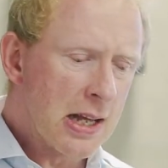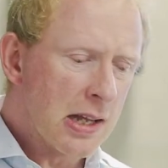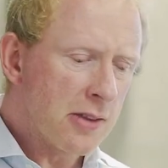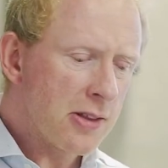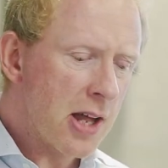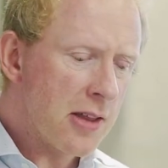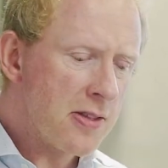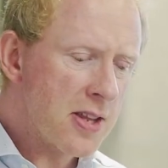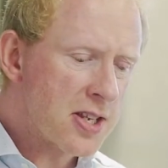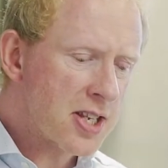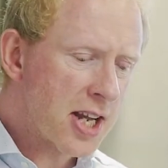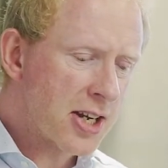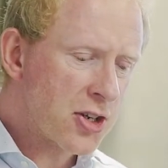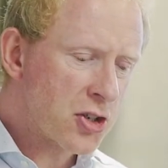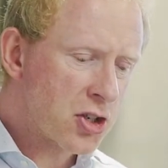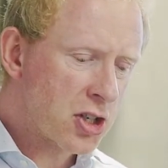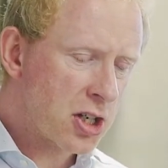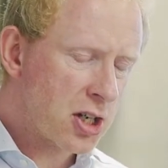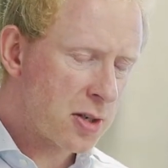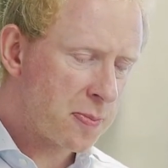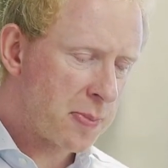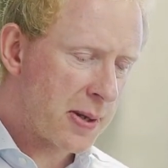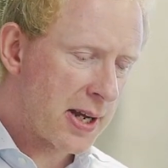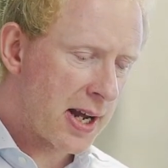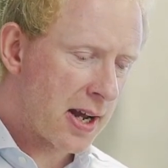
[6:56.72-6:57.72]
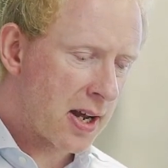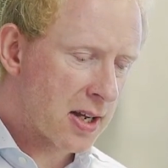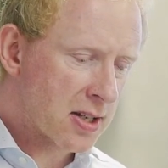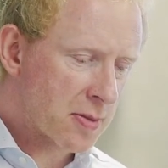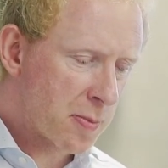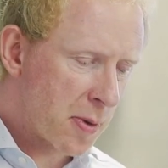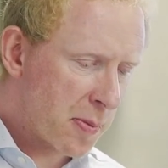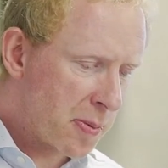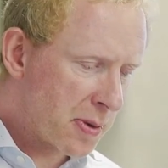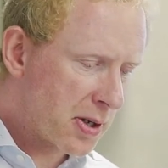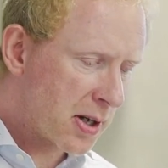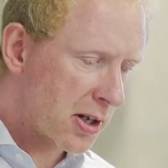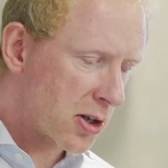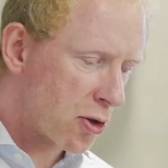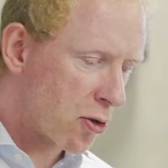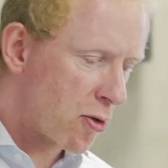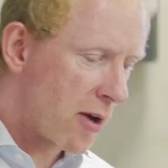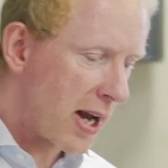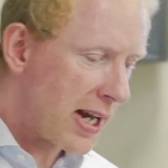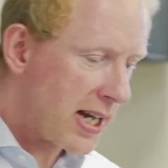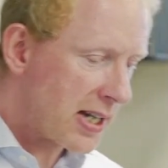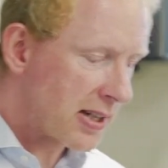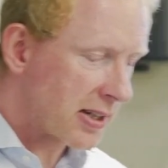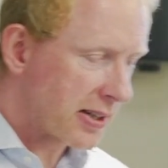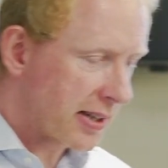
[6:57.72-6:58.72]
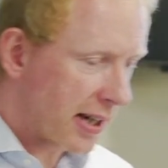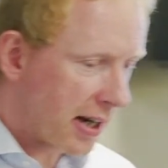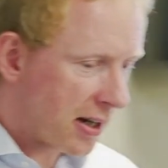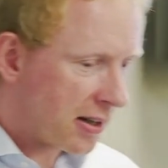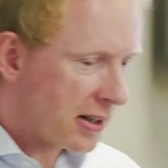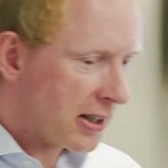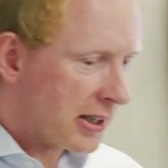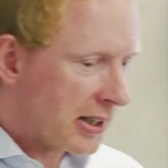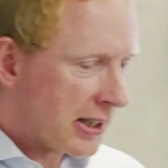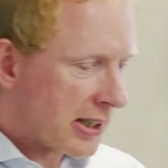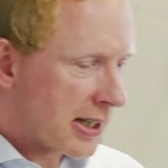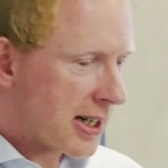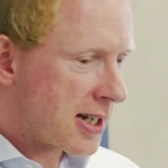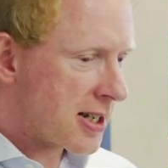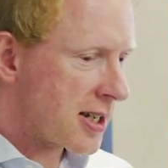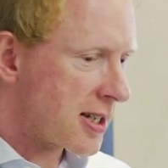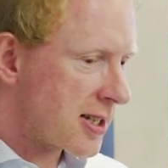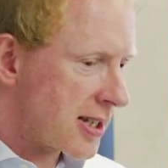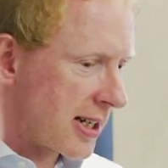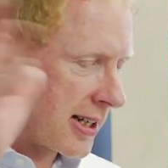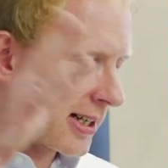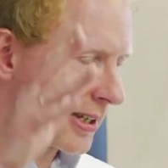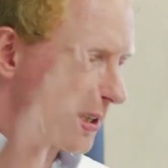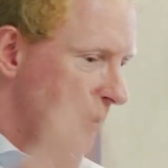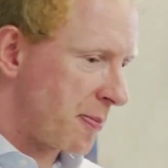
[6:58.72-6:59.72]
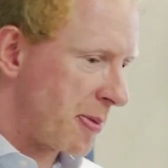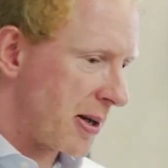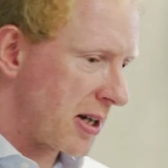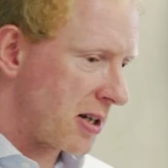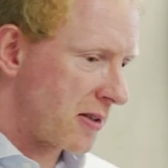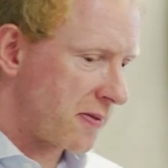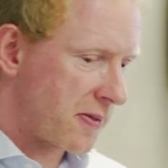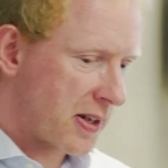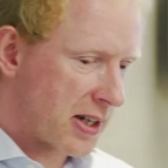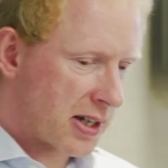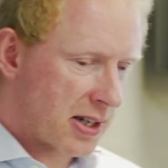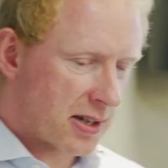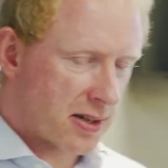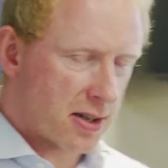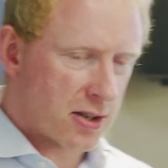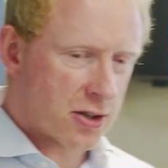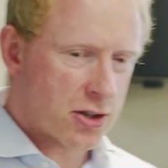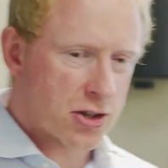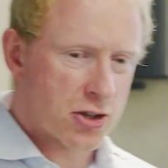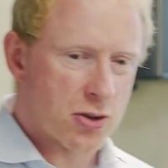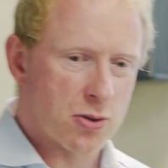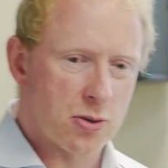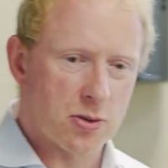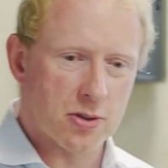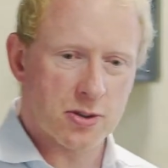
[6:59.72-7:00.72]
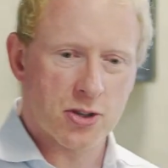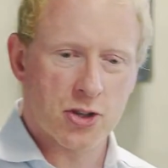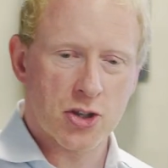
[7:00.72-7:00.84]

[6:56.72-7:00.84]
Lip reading: Then there's HTTPS, and we put a grade in there because it's a little bit of a short,